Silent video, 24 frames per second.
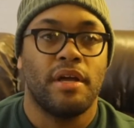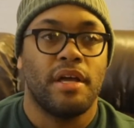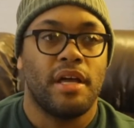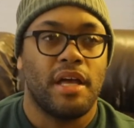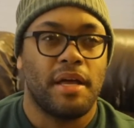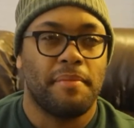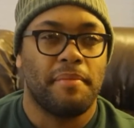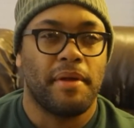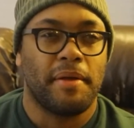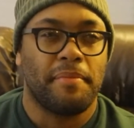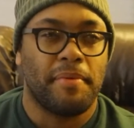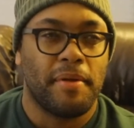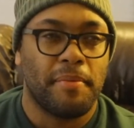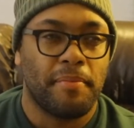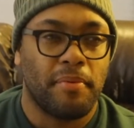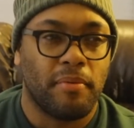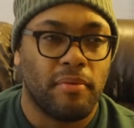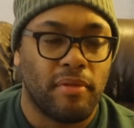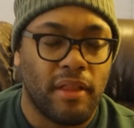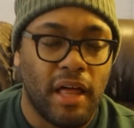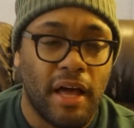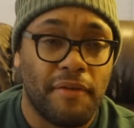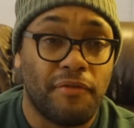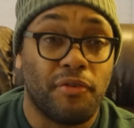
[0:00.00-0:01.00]
and make people
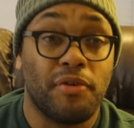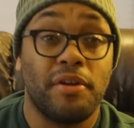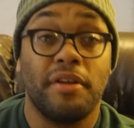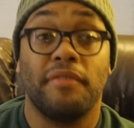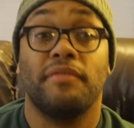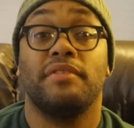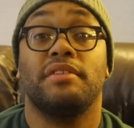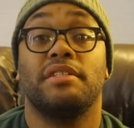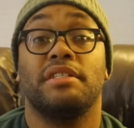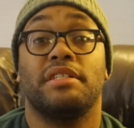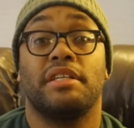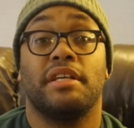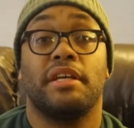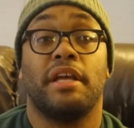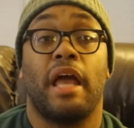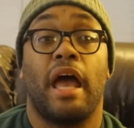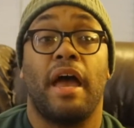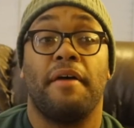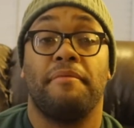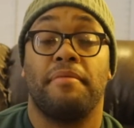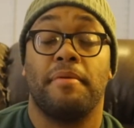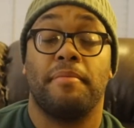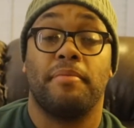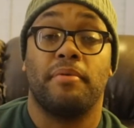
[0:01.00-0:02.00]
laugh, or even just
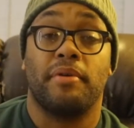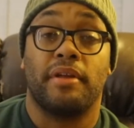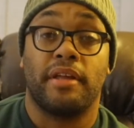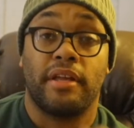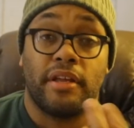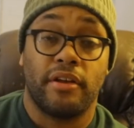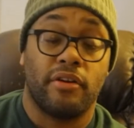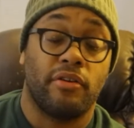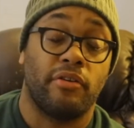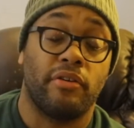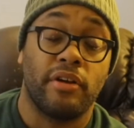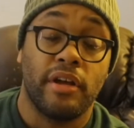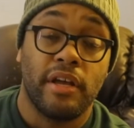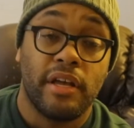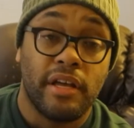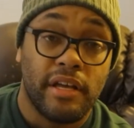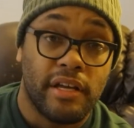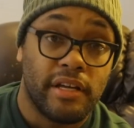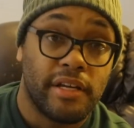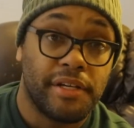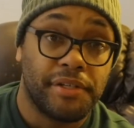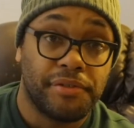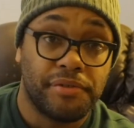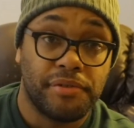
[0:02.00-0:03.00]
have people hear
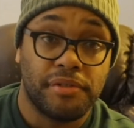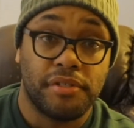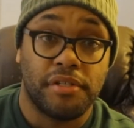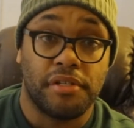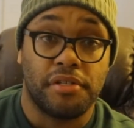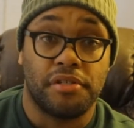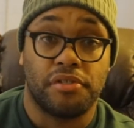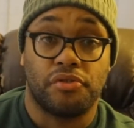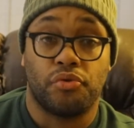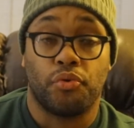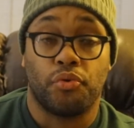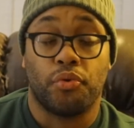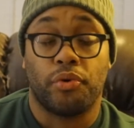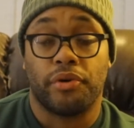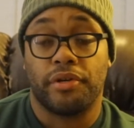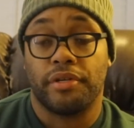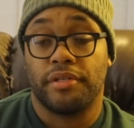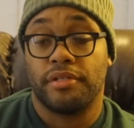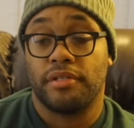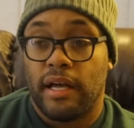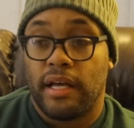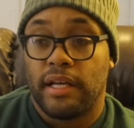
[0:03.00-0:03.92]
interesting stories.